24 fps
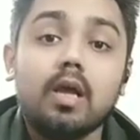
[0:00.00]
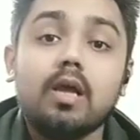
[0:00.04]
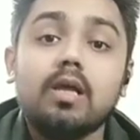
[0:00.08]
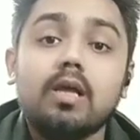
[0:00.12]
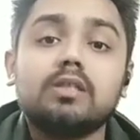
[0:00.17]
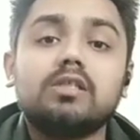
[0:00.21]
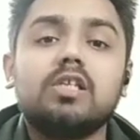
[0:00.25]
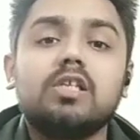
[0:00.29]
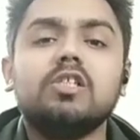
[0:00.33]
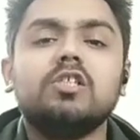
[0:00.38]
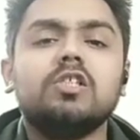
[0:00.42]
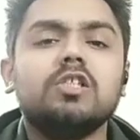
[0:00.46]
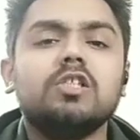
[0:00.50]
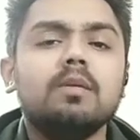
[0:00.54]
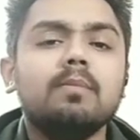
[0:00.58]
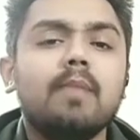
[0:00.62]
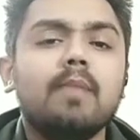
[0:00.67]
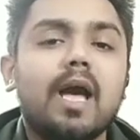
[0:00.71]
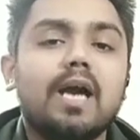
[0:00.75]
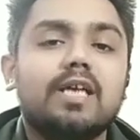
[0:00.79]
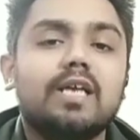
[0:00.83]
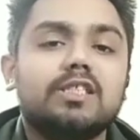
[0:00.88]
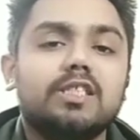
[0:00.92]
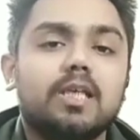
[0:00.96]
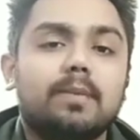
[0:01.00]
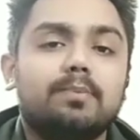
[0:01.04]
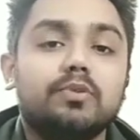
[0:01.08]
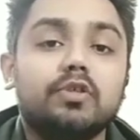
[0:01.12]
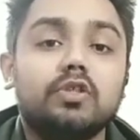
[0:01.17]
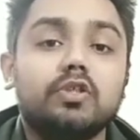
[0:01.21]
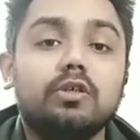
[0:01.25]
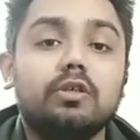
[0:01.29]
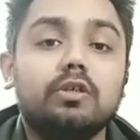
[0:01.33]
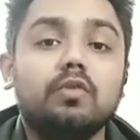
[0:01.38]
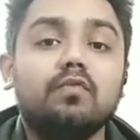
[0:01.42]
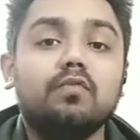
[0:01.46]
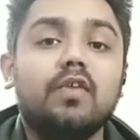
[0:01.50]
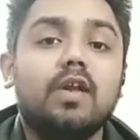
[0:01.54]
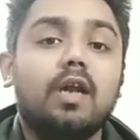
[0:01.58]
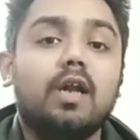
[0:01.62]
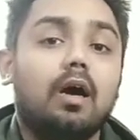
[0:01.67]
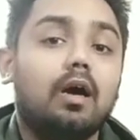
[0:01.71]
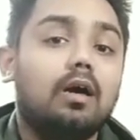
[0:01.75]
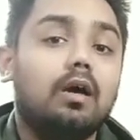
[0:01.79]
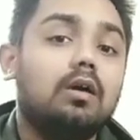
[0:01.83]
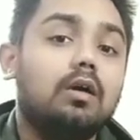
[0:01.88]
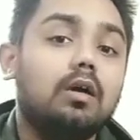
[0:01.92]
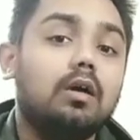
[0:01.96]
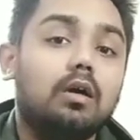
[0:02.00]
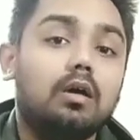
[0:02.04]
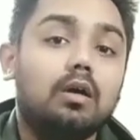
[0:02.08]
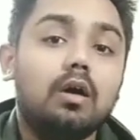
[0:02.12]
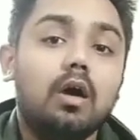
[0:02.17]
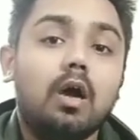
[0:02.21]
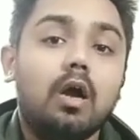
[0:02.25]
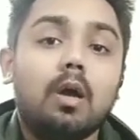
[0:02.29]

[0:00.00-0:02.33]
System exception will occur